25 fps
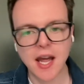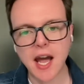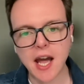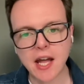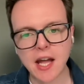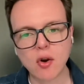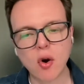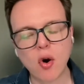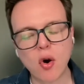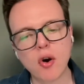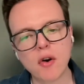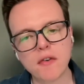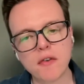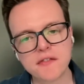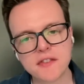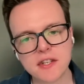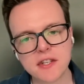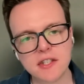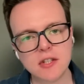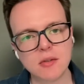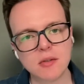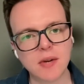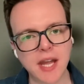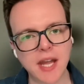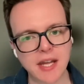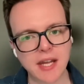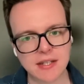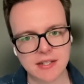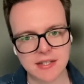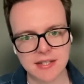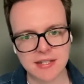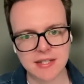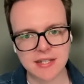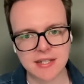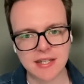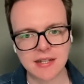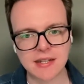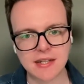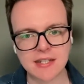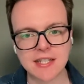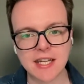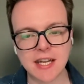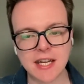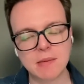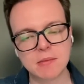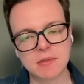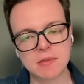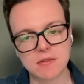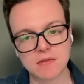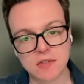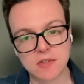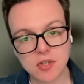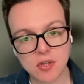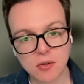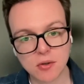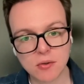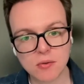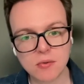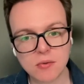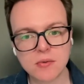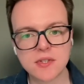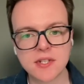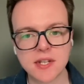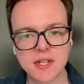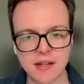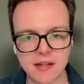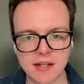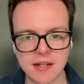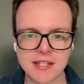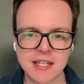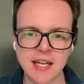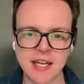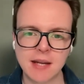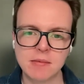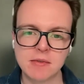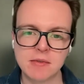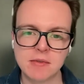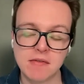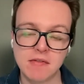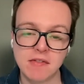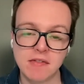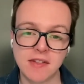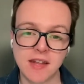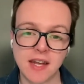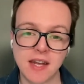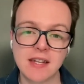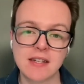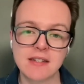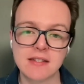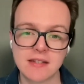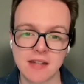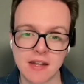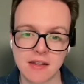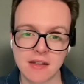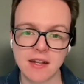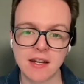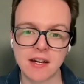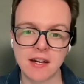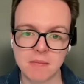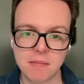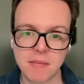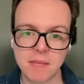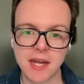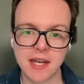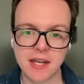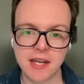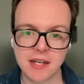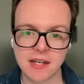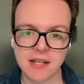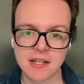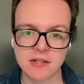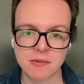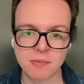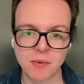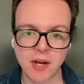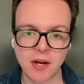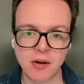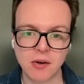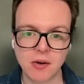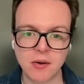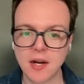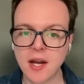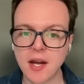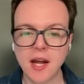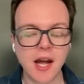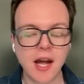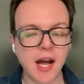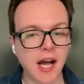And often you'll get to see the types of tools and the types of things that they're making as well.